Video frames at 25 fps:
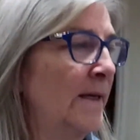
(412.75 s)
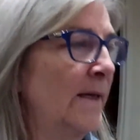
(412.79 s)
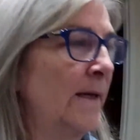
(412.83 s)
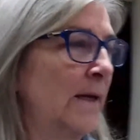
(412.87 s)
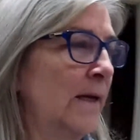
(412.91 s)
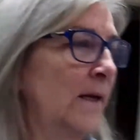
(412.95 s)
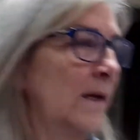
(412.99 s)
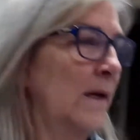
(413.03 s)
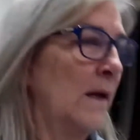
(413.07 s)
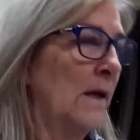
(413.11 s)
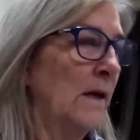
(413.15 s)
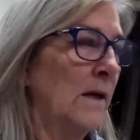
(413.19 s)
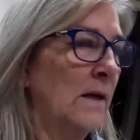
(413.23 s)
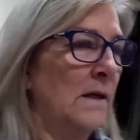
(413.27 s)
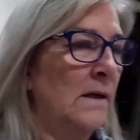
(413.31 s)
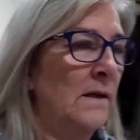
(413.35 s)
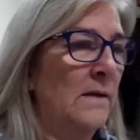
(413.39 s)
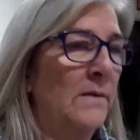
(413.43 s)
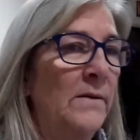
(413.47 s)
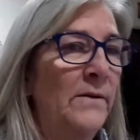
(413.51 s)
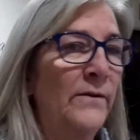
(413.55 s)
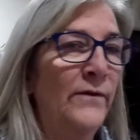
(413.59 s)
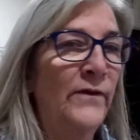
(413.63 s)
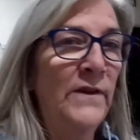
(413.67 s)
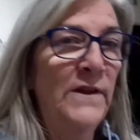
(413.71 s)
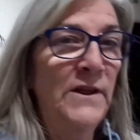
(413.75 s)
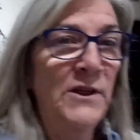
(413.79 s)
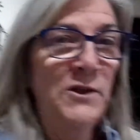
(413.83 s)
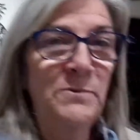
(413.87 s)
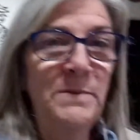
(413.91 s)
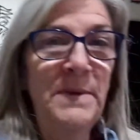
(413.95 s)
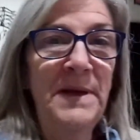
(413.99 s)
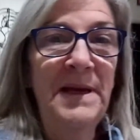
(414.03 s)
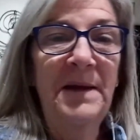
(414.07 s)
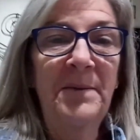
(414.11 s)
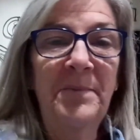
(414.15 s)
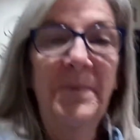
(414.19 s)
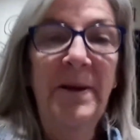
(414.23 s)
let me finish
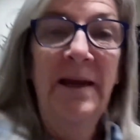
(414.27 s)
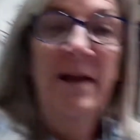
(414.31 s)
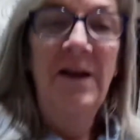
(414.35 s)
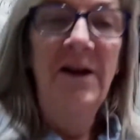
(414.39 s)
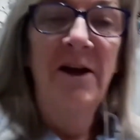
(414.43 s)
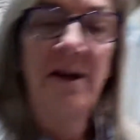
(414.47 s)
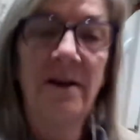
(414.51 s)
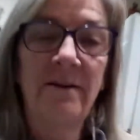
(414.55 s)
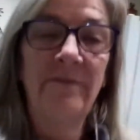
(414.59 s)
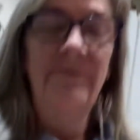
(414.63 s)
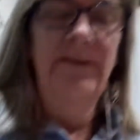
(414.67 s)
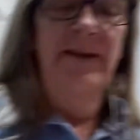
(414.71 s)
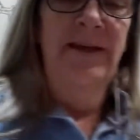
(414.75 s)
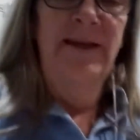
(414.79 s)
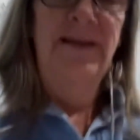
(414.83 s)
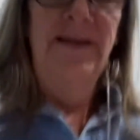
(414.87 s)
making my coffee.